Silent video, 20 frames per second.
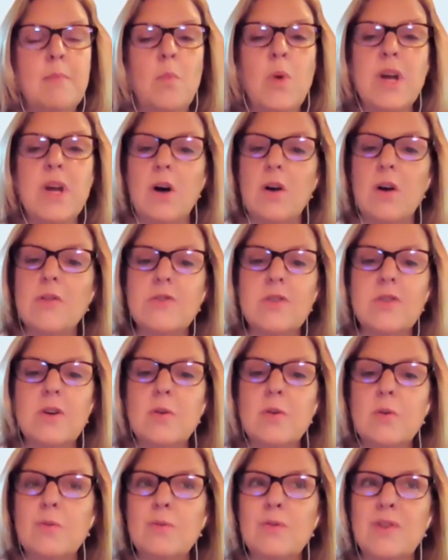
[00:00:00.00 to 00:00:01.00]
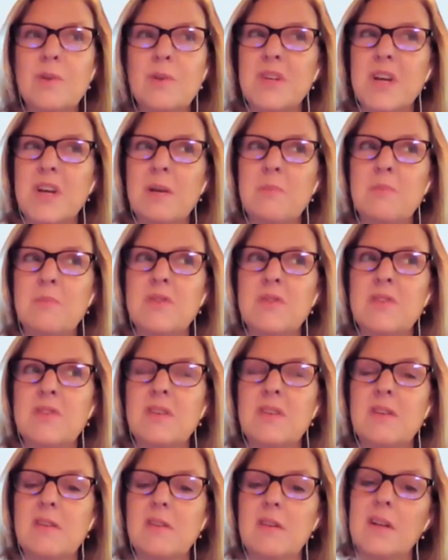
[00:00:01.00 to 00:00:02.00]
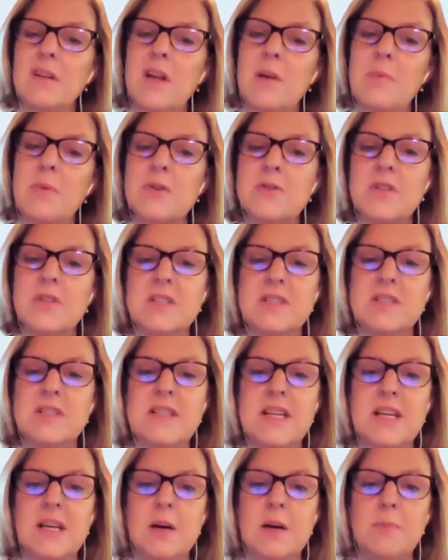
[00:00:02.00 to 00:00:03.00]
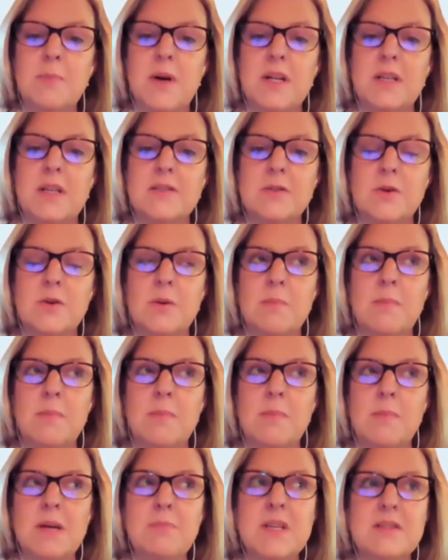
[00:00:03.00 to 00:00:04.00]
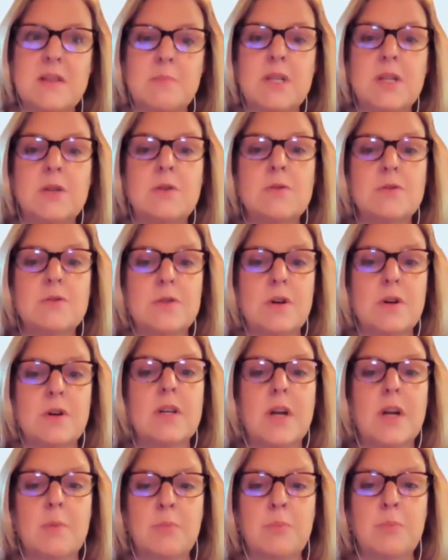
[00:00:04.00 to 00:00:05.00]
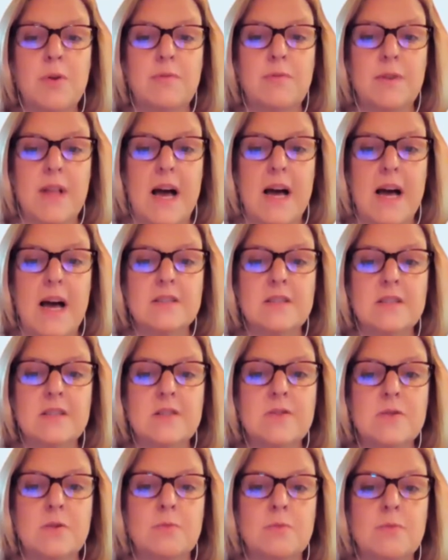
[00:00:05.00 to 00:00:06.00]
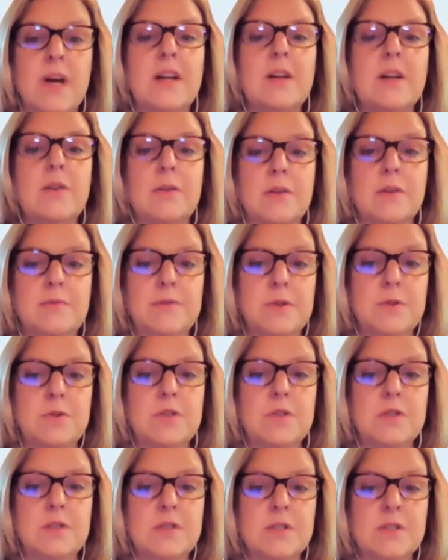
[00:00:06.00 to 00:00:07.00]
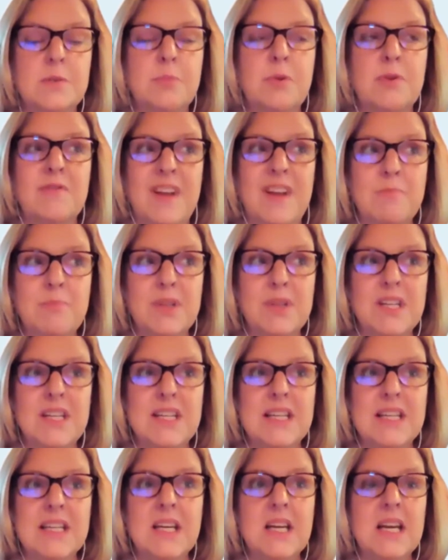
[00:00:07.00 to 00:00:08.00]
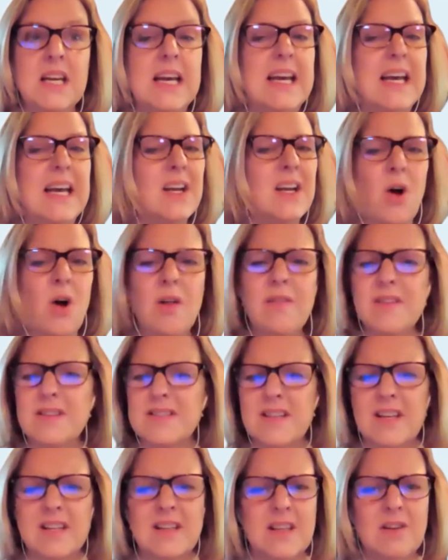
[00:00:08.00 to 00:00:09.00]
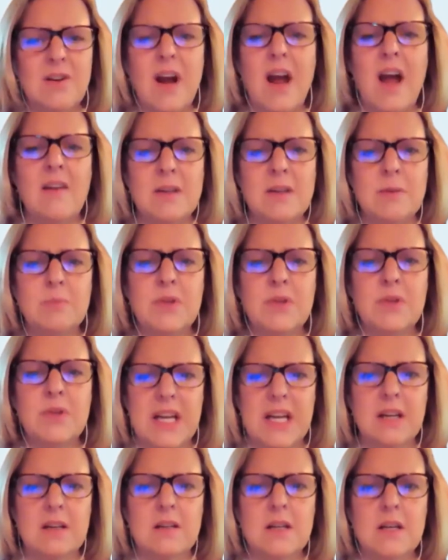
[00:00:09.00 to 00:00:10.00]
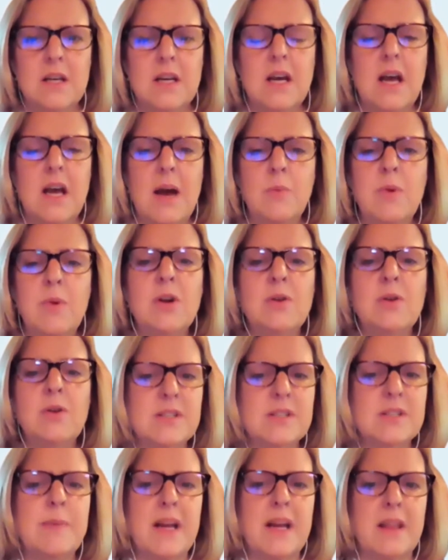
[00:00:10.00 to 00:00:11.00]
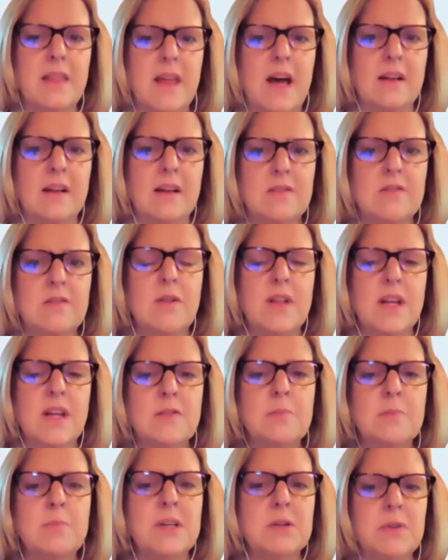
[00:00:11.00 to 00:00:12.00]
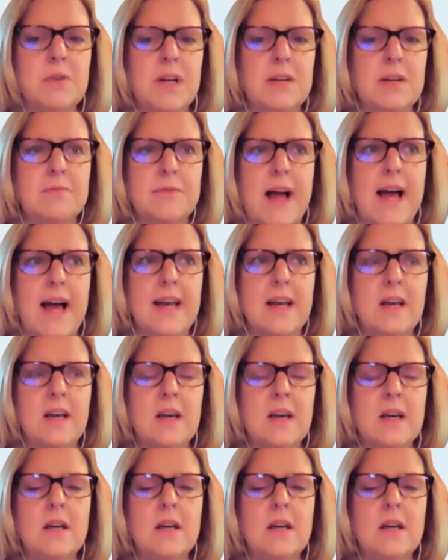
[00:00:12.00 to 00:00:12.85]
We also, sometimes inhibitors can sneak up on us. So it might be somebody who started on prophylaxis or regular infusions to prevent bleeding, and all of a sudden they're having bleeding, and we don't expect that. So that's a big red flag.